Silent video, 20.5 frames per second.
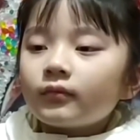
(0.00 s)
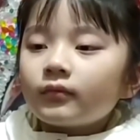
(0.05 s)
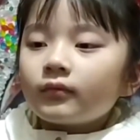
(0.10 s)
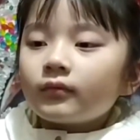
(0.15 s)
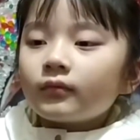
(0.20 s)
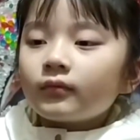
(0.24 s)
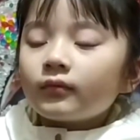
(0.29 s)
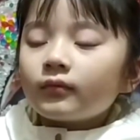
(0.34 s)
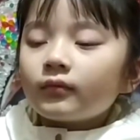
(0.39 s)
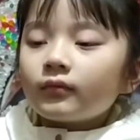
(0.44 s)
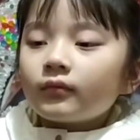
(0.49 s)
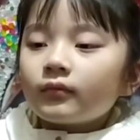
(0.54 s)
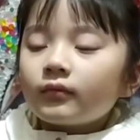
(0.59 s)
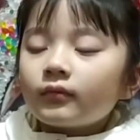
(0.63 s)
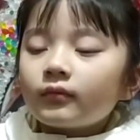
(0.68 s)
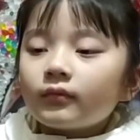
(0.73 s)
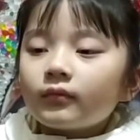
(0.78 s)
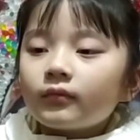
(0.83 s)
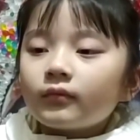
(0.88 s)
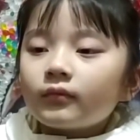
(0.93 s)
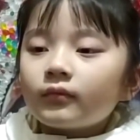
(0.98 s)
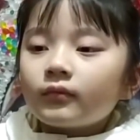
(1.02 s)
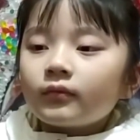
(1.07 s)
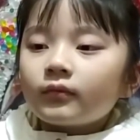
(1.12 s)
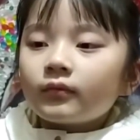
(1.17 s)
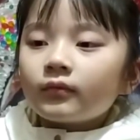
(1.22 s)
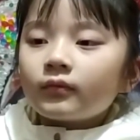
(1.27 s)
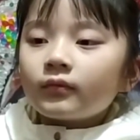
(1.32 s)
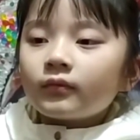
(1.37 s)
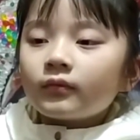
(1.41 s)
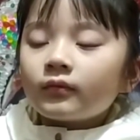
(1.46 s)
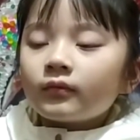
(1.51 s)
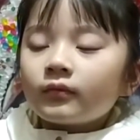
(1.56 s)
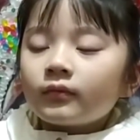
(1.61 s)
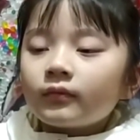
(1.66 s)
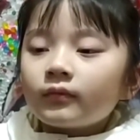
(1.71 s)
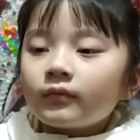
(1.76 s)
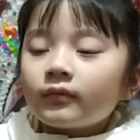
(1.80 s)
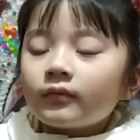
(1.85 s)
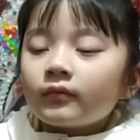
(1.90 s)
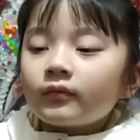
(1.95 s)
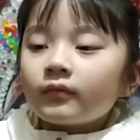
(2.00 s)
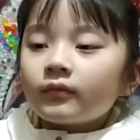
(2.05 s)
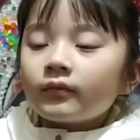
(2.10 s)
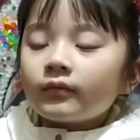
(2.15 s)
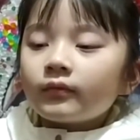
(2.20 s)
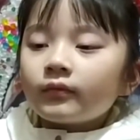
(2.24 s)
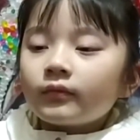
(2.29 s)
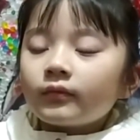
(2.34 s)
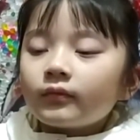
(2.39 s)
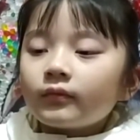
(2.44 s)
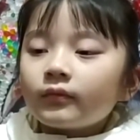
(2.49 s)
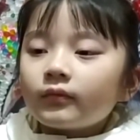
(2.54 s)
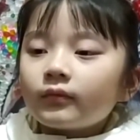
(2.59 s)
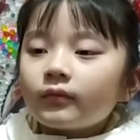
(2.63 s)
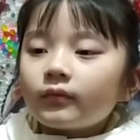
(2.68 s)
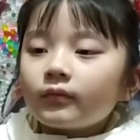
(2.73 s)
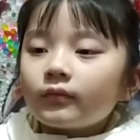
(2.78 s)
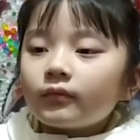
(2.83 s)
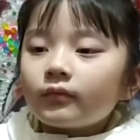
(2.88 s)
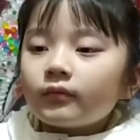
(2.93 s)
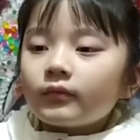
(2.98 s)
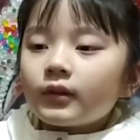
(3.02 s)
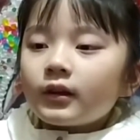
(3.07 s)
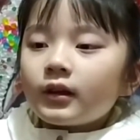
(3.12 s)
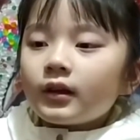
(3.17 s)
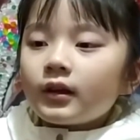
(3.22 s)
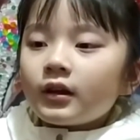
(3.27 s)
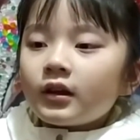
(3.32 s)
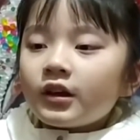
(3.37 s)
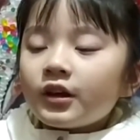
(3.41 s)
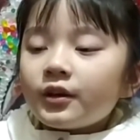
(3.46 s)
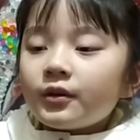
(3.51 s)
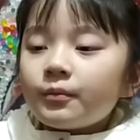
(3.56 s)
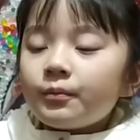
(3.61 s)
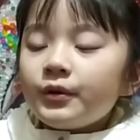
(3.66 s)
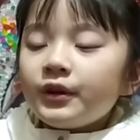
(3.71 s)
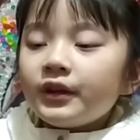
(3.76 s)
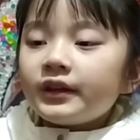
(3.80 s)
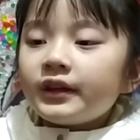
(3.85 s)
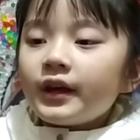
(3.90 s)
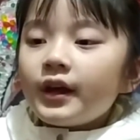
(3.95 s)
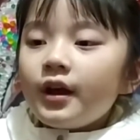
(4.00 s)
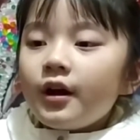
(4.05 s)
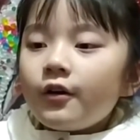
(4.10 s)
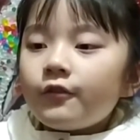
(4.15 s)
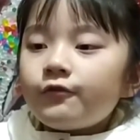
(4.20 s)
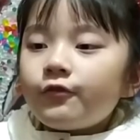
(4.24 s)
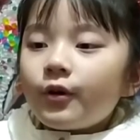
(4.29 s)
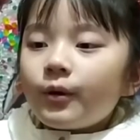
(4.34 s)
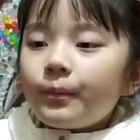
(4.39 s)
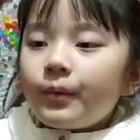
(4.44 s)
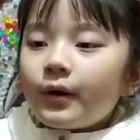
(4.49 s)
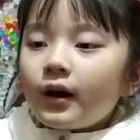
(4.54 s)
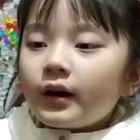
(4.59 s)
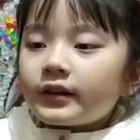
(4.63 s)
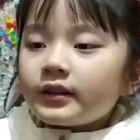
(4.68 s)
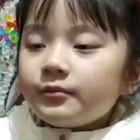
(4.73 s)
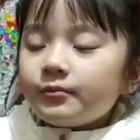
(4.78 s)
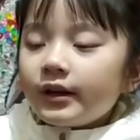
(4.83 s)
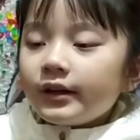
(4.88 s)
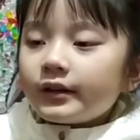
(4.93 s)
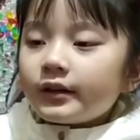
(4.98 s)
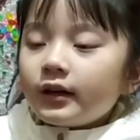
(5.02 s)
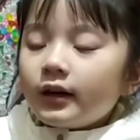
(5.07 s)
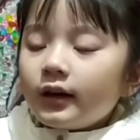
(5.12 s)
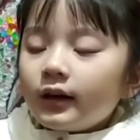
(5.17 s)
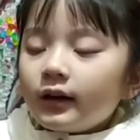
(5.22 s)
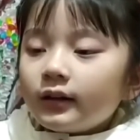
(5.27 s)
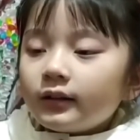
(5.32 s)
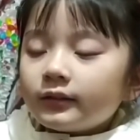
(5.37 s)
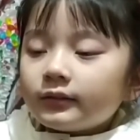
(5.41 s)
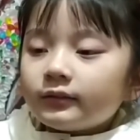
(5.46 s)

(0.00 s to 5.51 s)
I love it. I love it. Very good. Be careful parking my car.